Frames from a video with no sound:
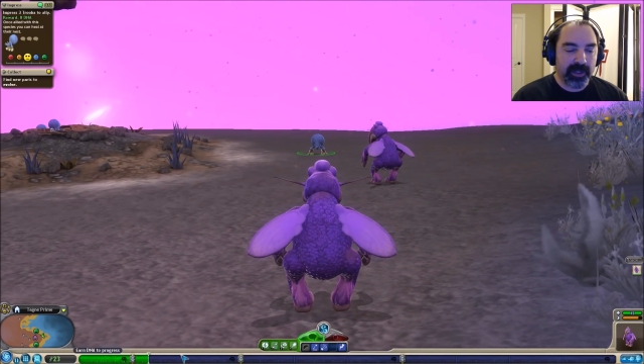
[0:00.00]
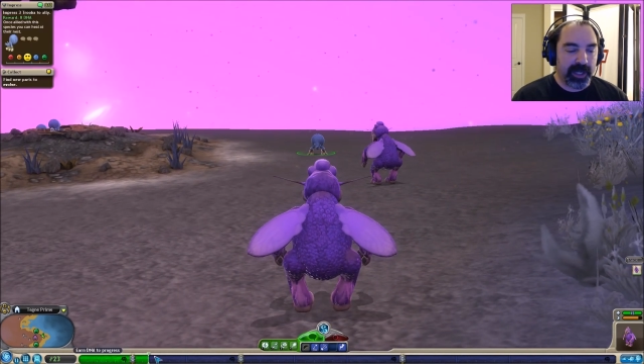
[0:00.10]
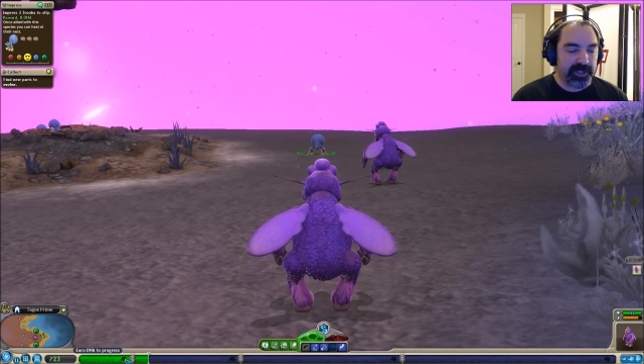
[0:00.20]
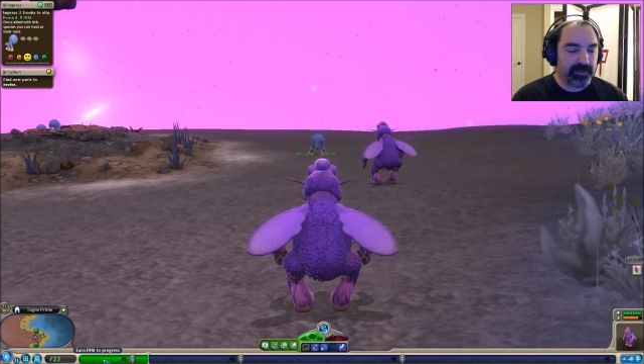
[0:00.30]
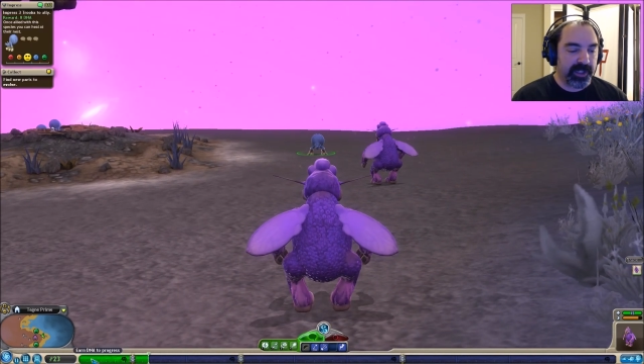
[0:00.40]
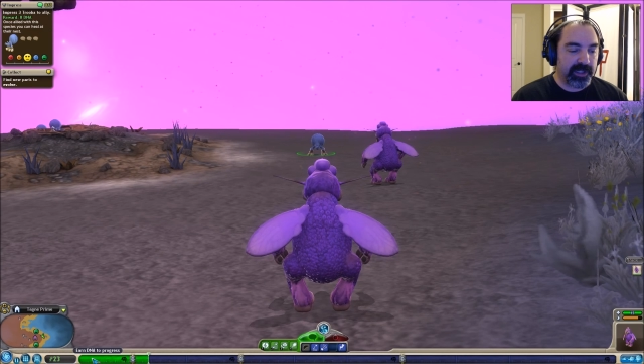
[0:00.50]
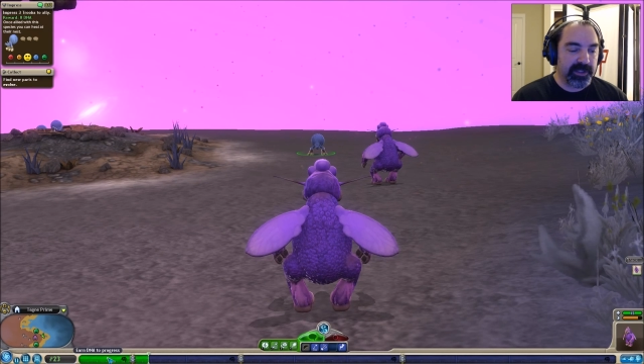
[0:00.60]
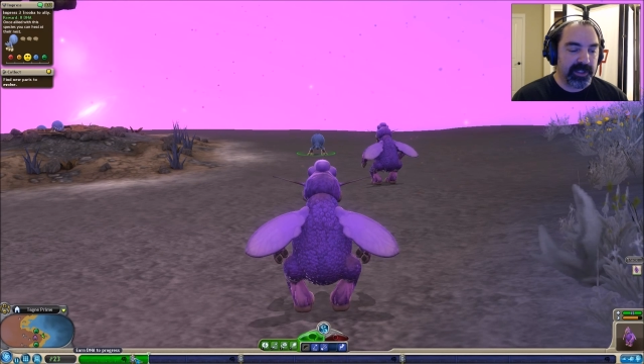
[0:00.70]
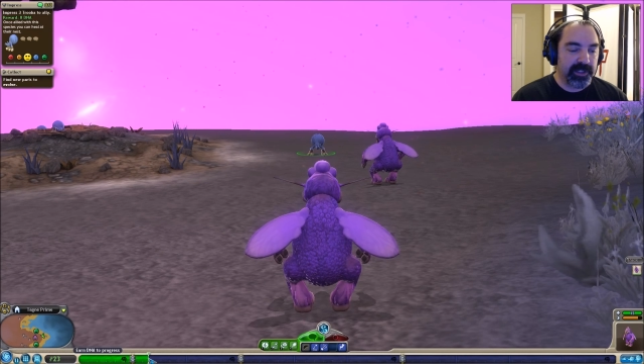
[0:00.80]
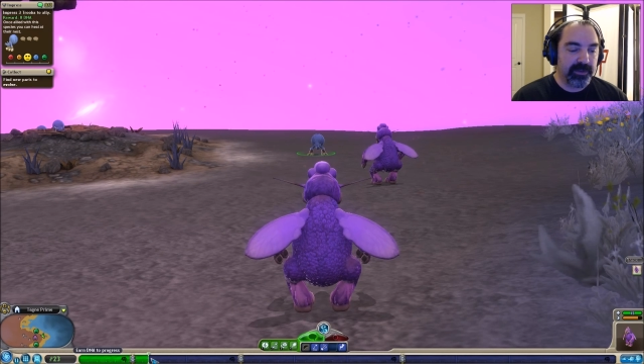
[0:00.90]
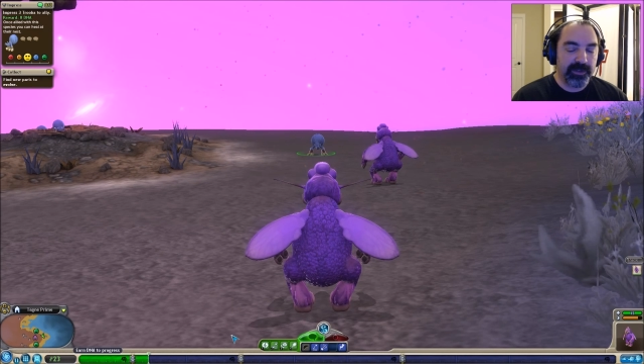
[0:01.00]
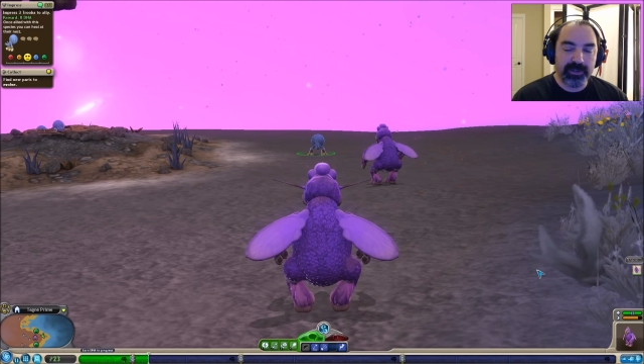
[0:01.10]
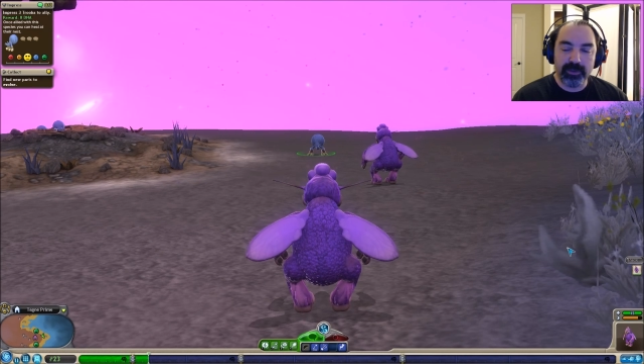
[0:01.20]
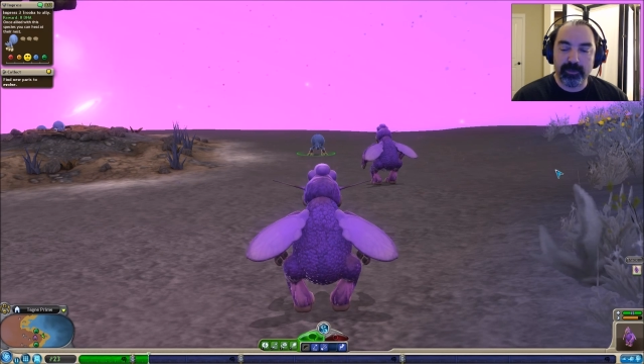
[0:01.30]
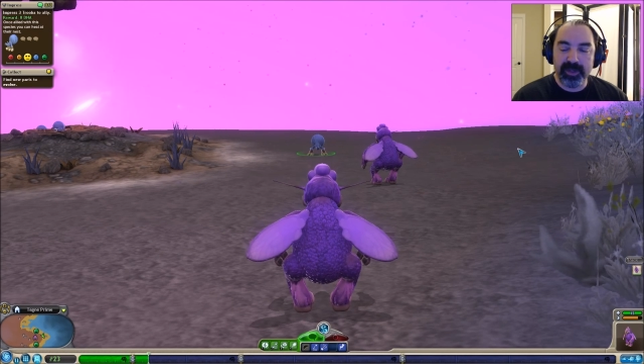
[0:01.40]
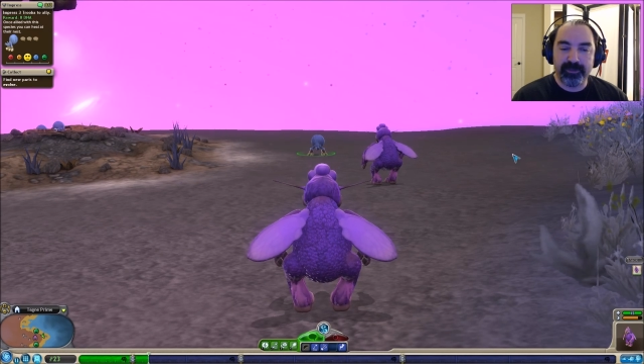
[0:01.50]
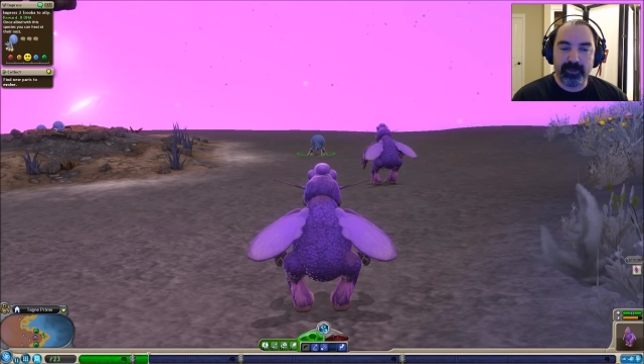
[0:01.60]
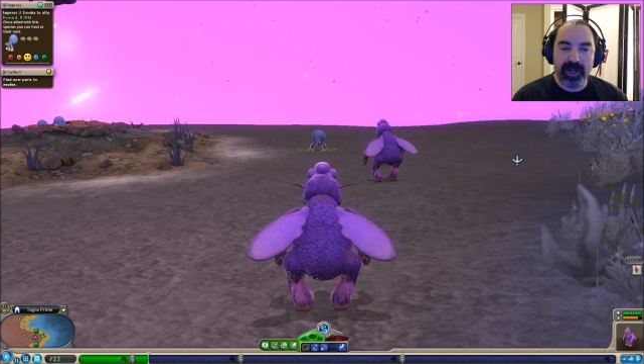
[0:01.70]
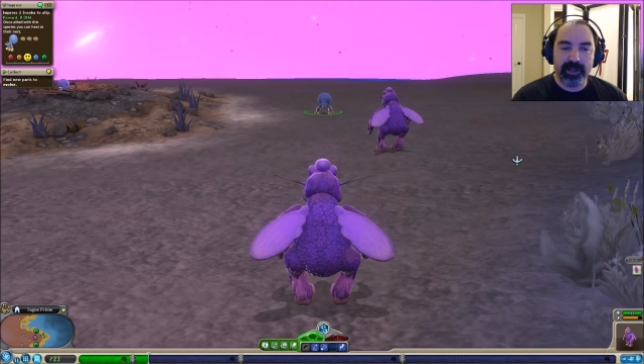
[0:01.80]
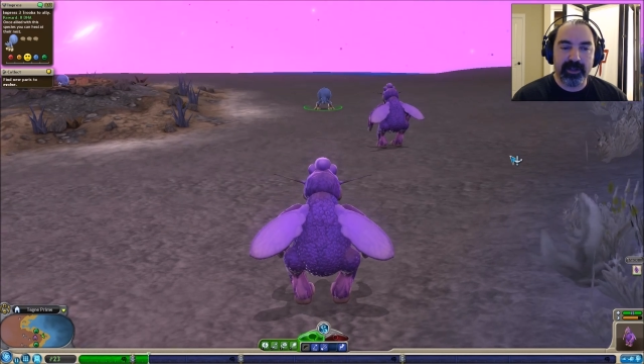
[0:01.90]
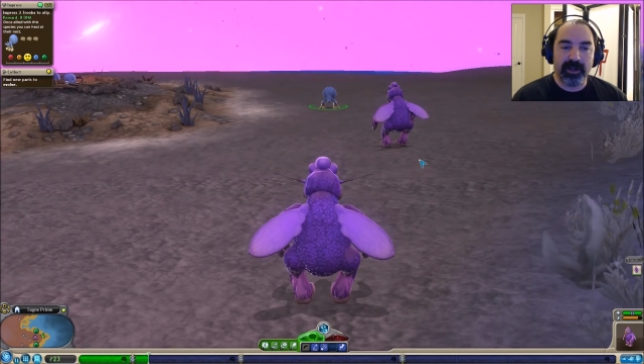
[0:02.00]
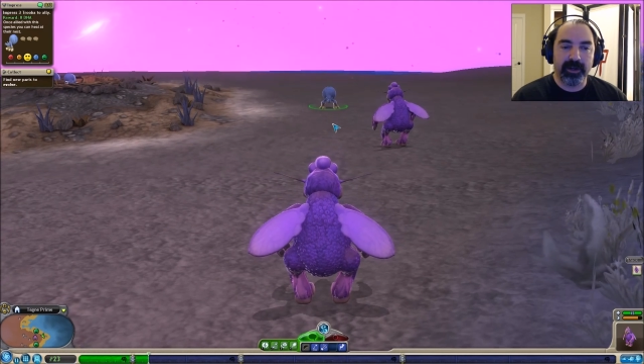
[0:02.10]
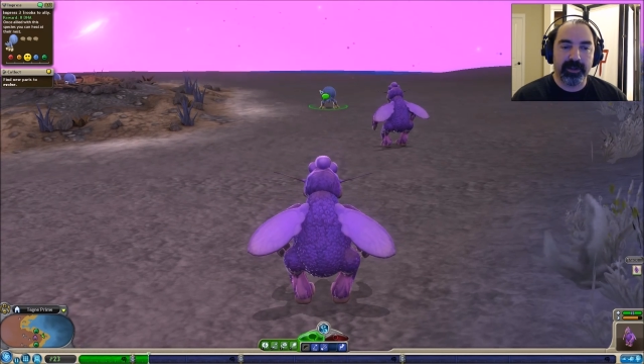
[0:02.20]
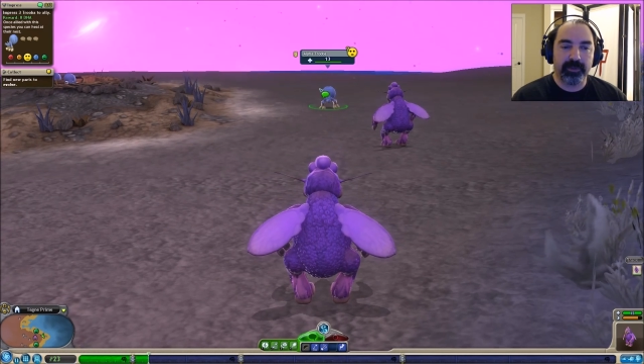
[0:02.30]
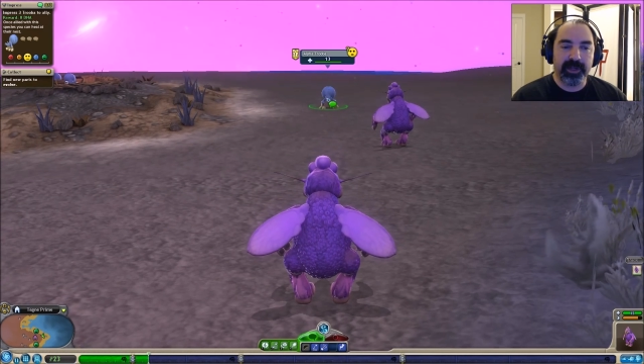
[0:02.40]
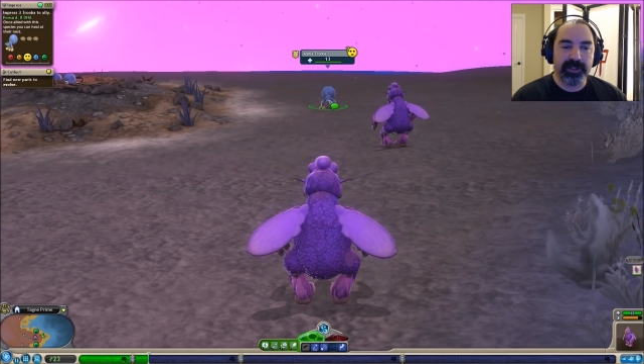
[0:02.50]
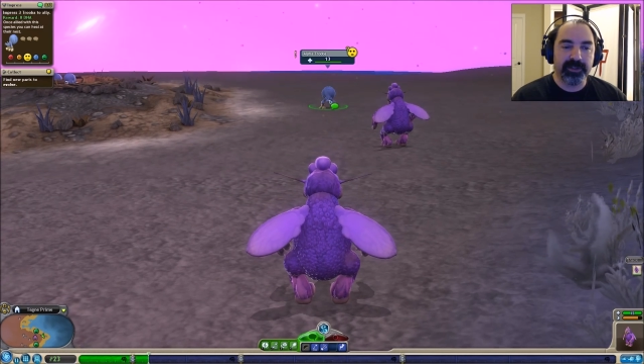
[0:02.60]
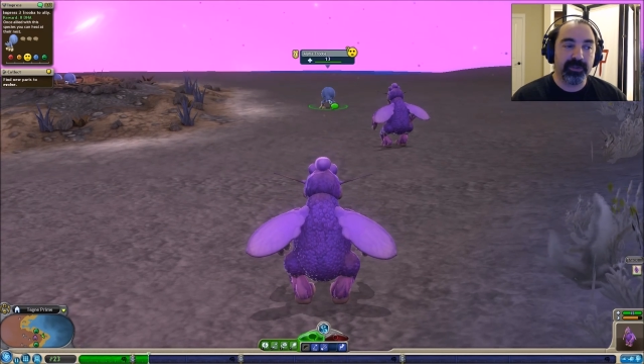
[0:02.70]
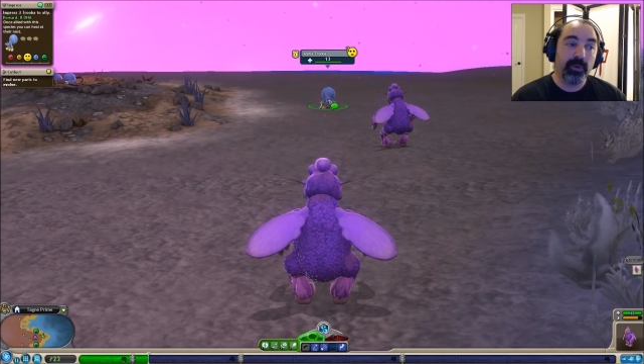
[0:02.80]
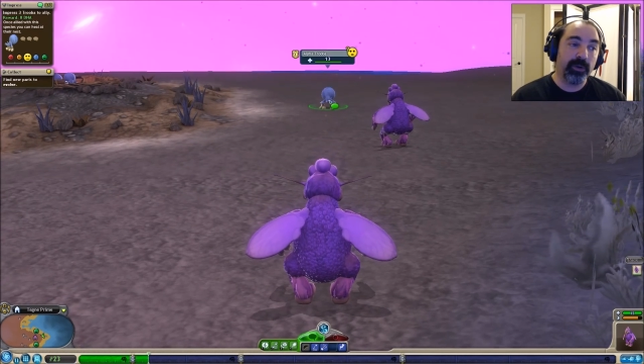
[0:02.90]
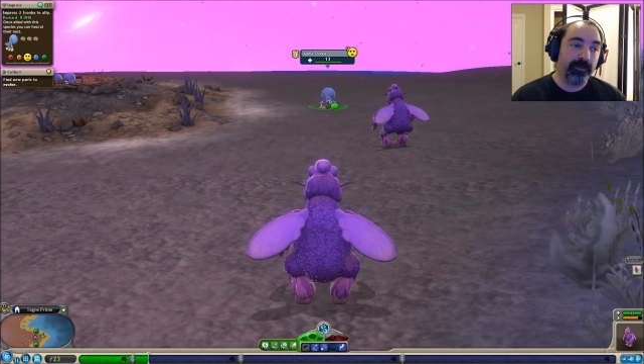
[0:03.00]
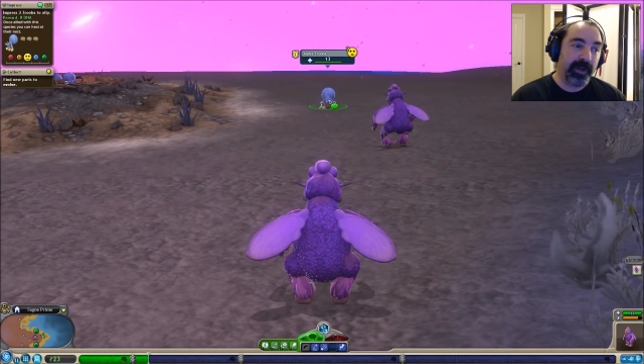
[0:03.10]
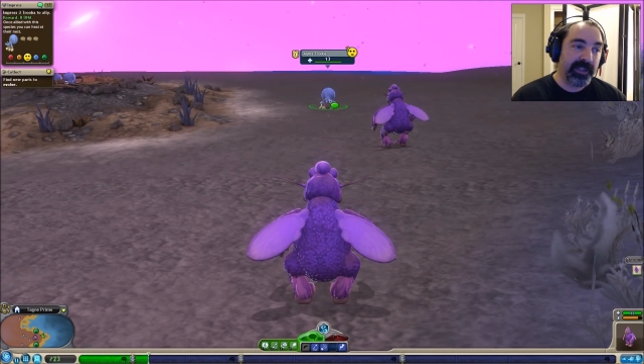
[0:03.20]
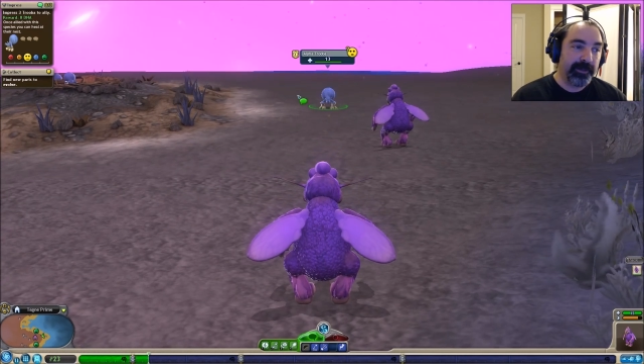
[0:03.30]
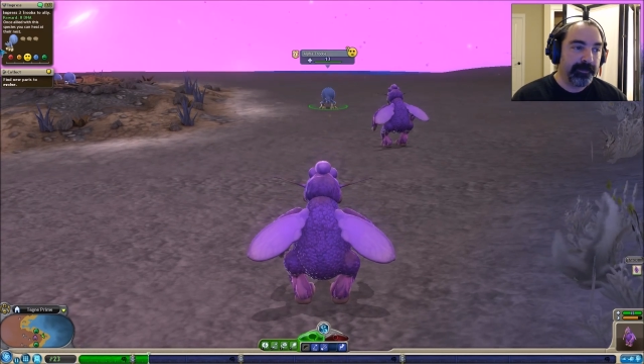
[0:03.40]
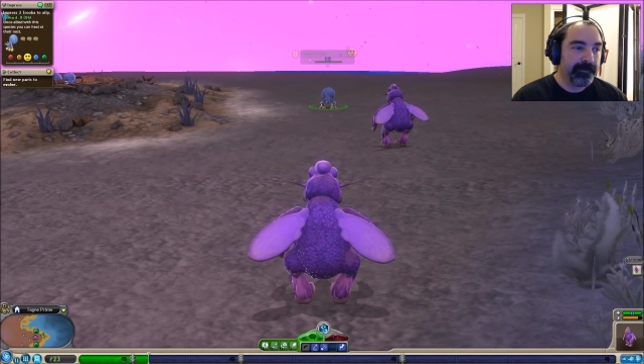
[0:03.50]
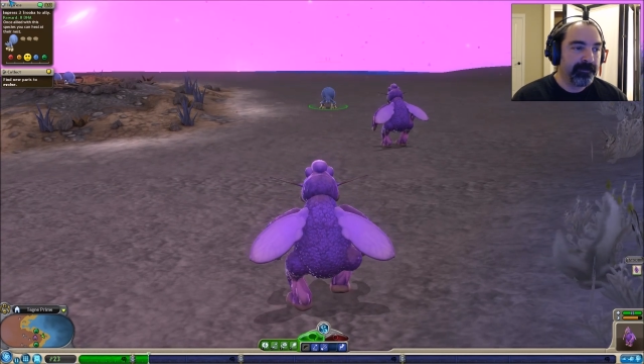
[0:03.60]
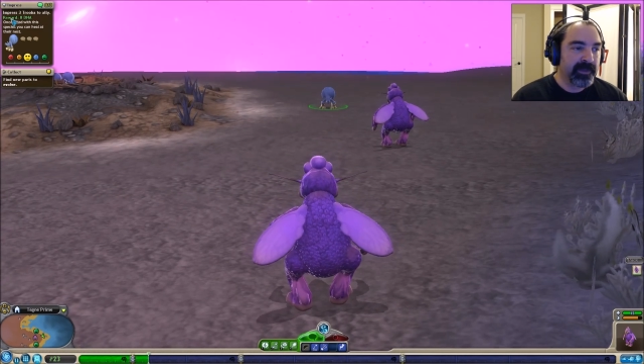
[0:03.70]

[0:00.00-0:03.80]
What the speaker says: As we continue to befriend other creatures or fight them,